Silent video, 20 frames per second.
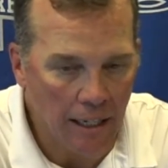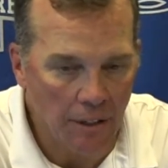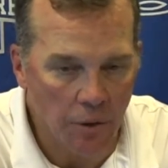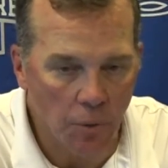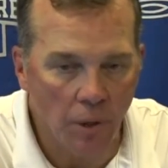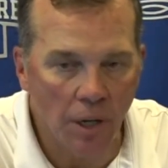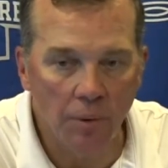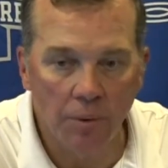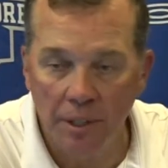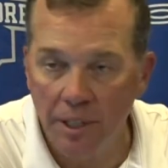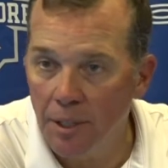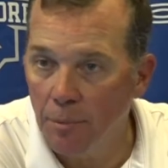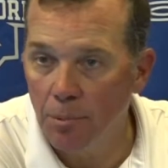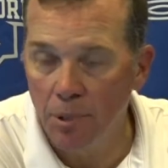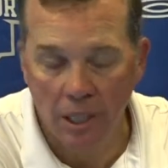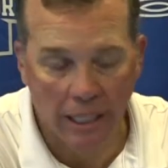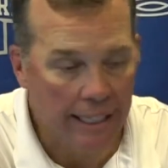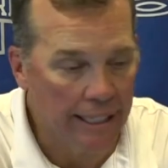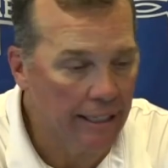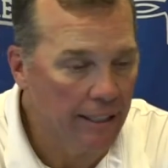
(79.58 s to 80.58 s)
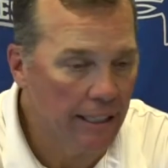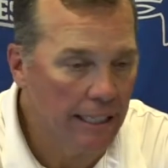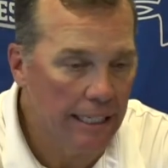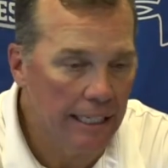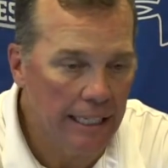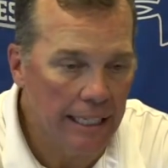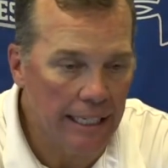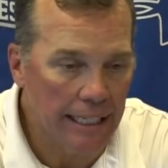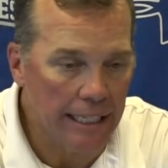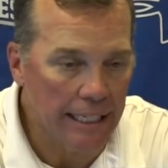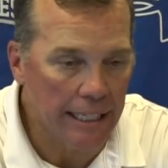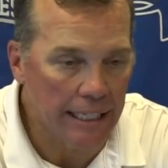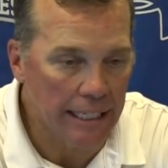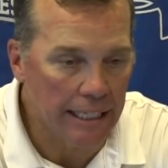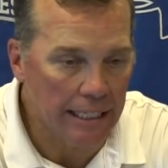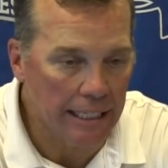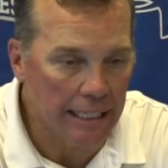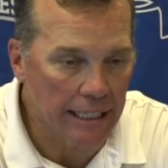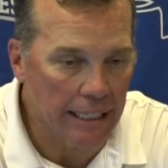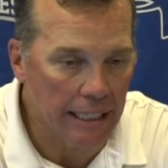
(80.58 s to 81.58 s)
the way we're going to play.
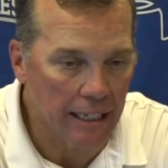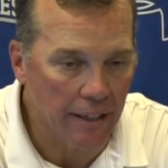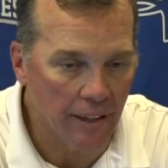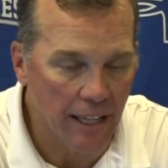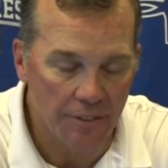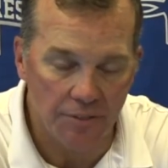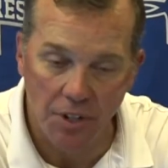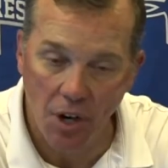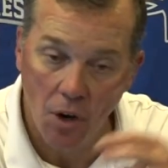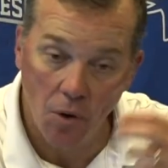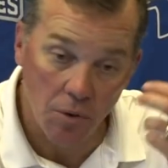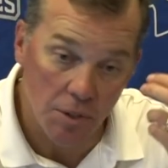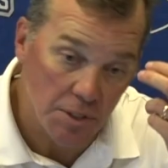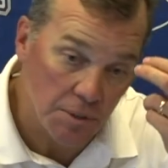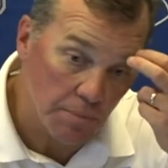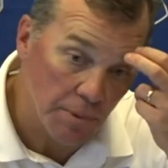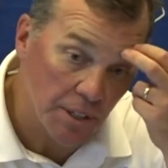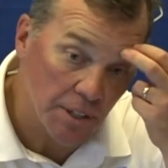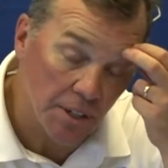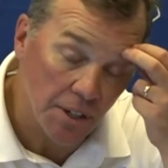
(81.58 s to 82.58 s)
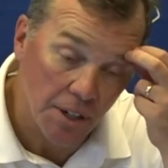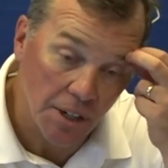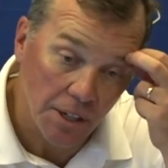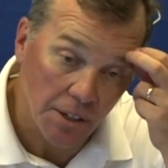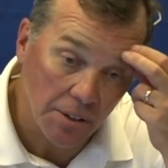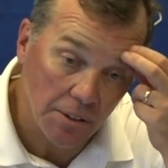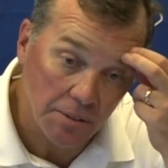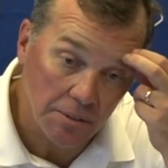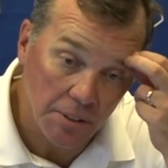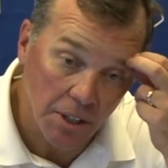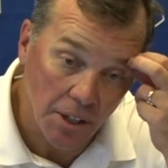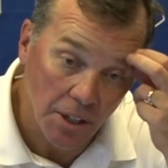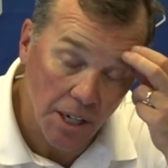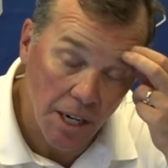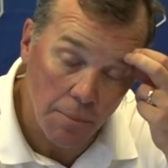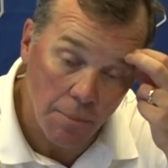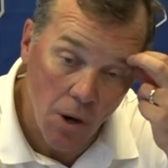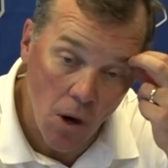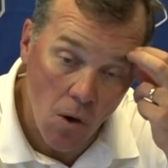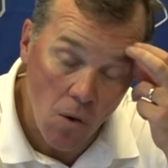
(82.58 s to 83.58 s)
And that's always been our
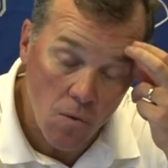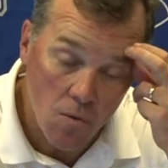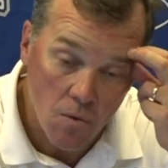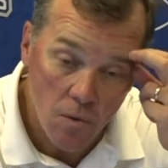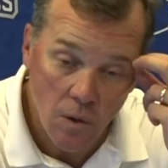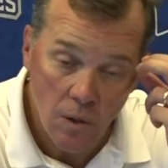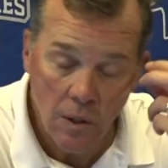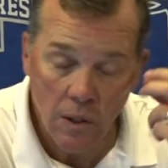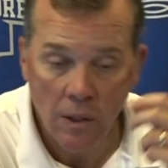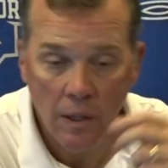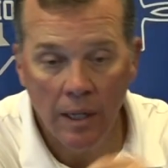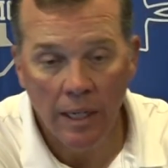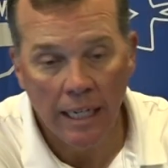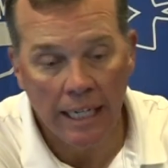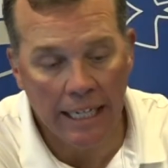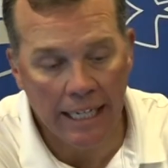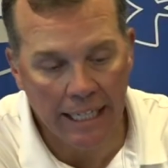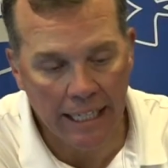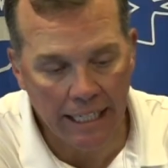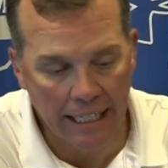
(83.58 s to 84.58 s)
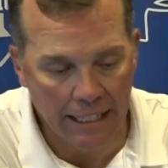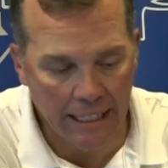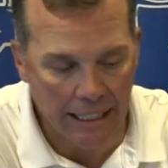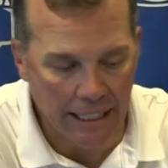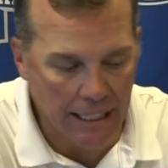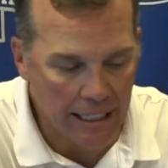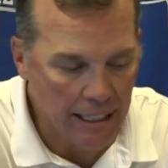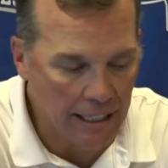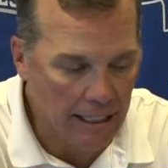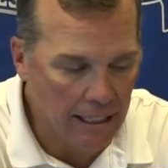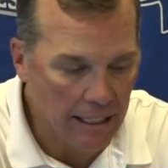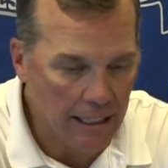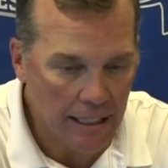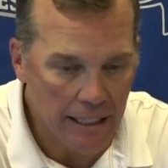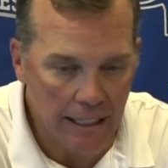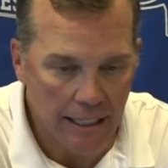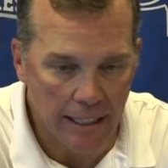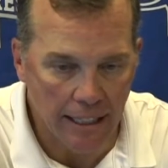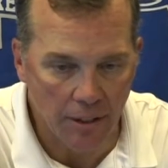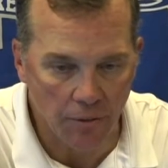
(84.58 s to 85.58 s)
MO, and
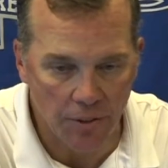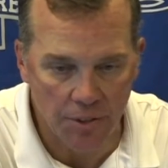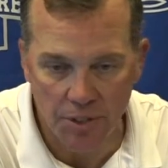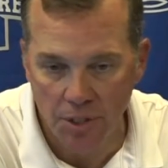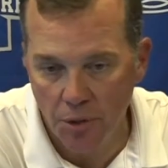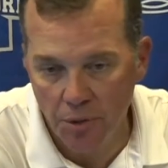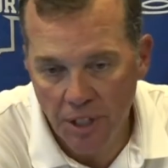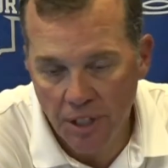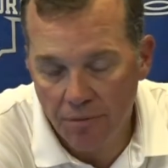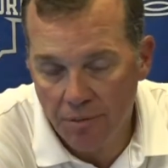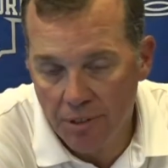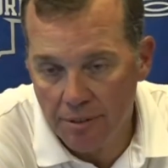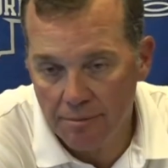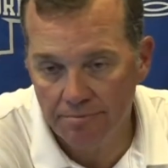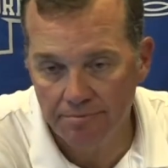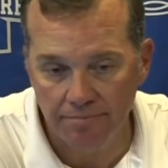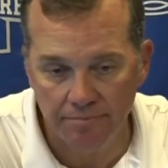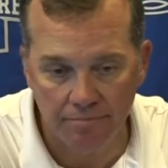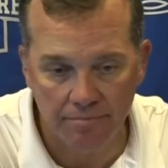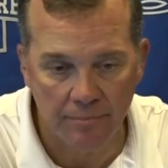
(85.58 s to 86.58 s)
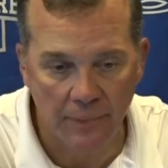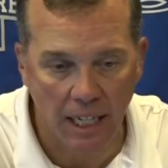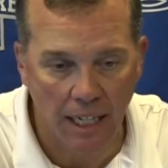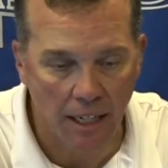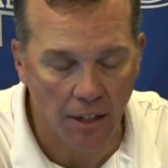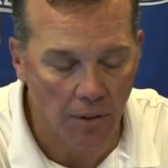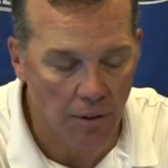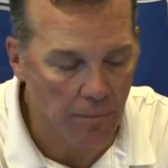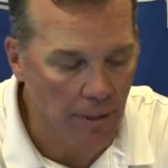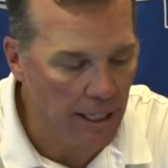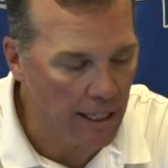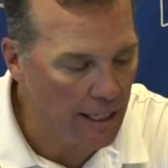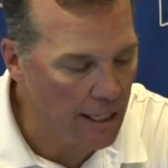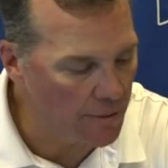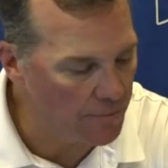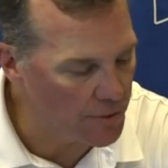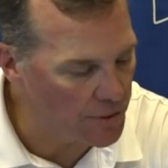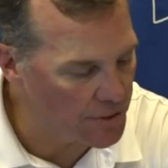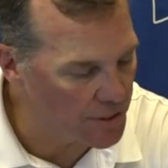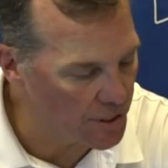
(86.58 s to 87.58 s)
it was no different. We made an
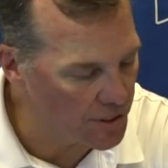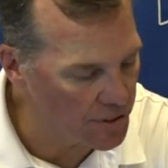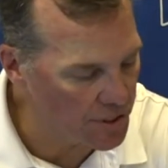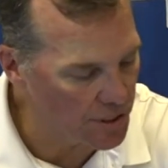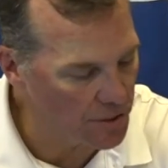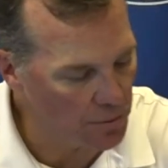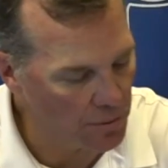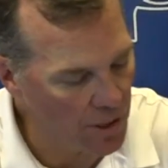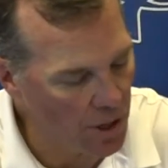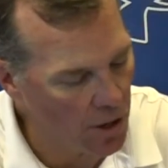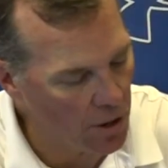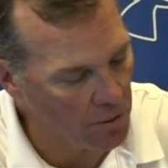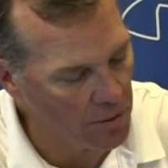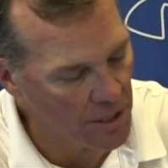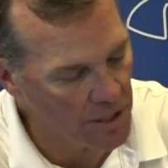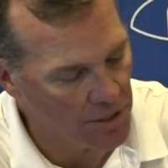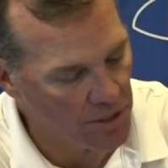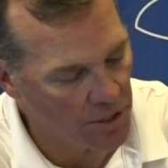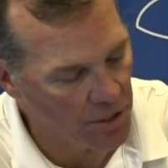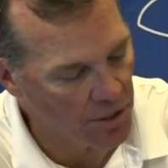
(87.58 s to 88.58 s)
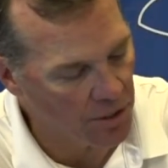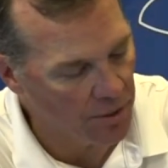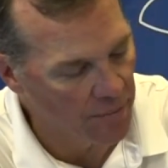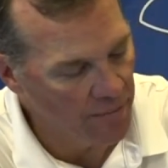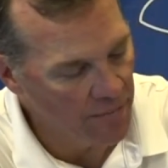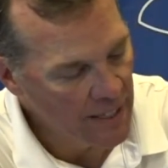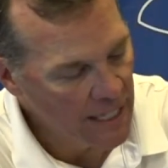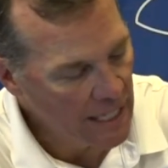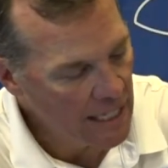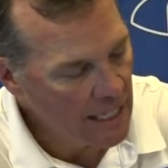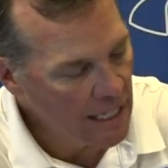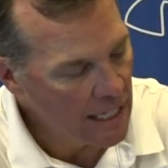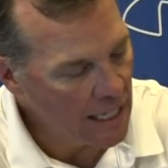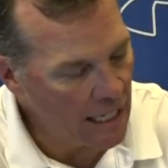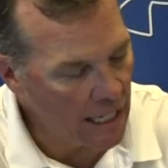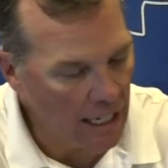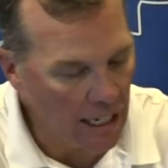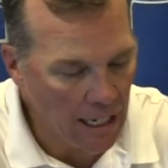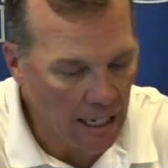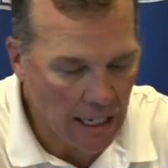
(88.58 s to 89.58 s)
emphasis, as we always do,
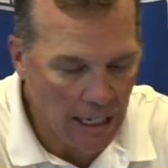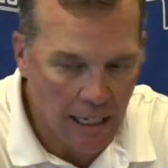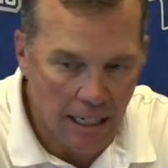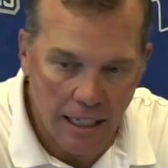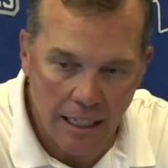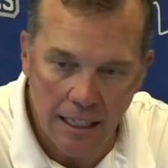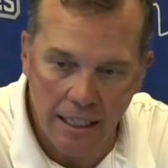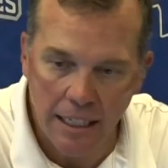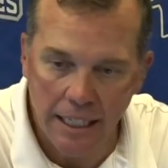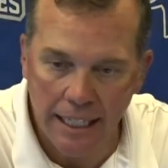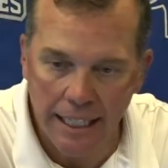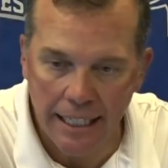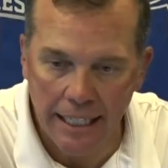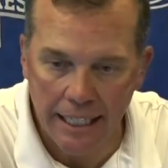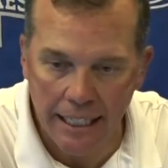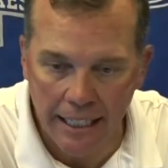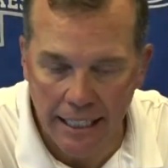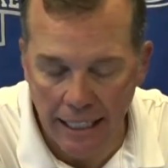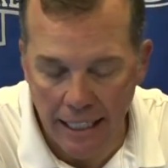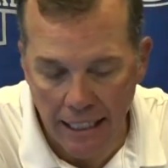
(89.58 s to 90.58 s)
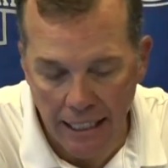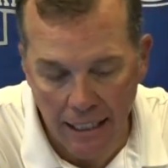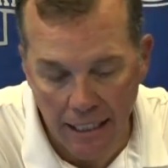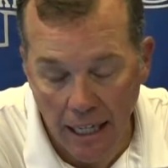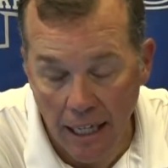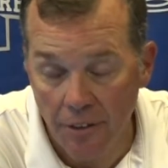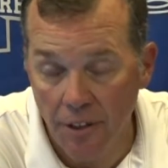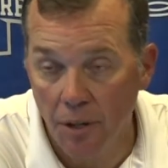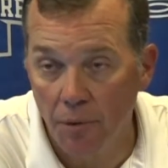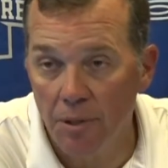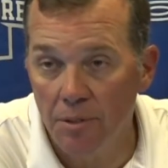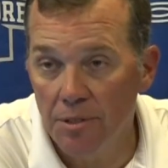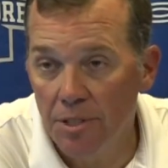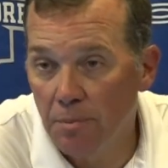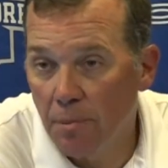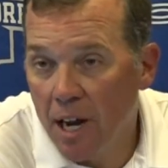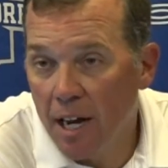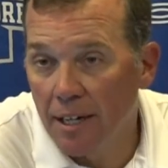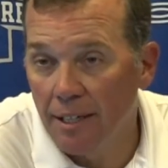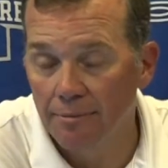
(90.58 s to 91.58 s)
and I thought we
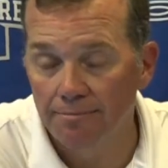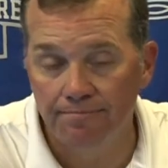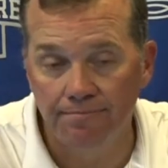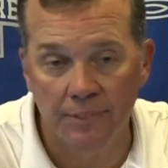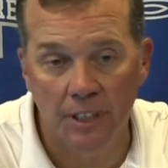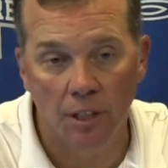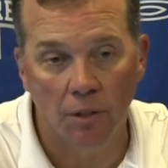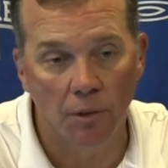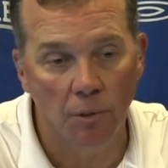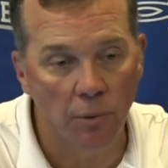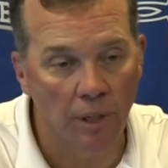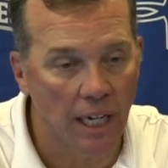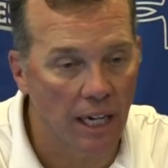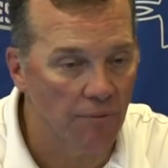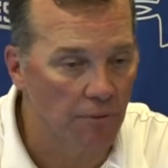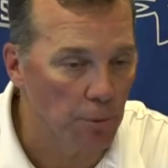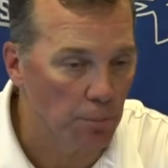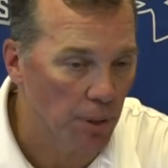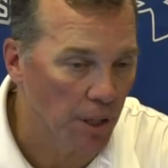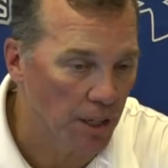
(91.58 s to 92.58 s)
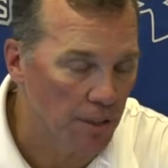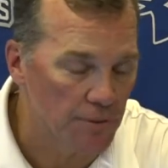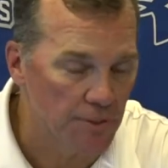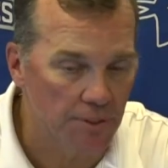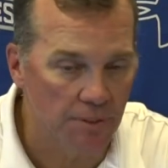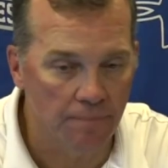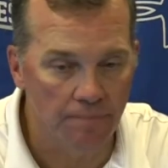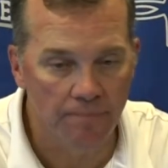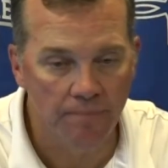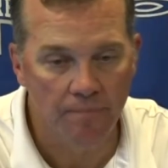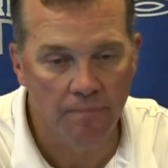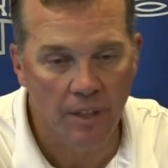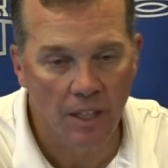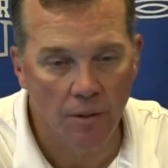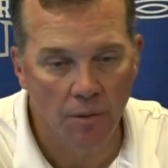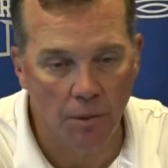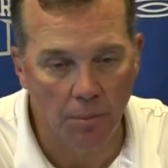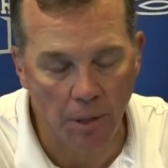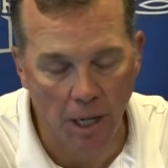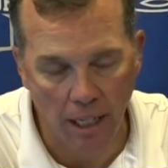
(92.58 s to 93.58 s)
responded. You know, we went after punts,
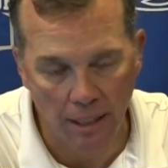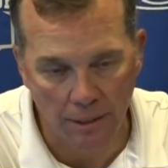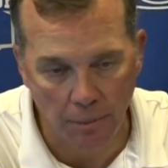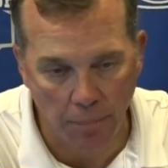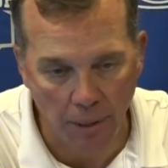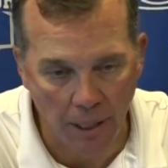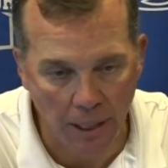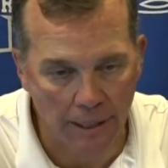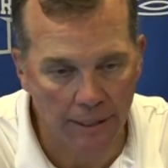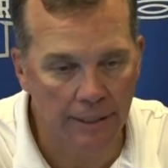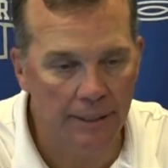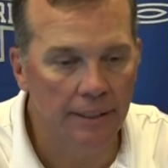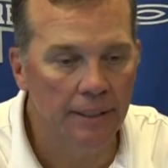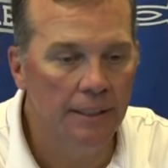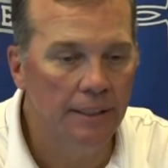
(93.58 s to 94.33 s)
we blocked a punt,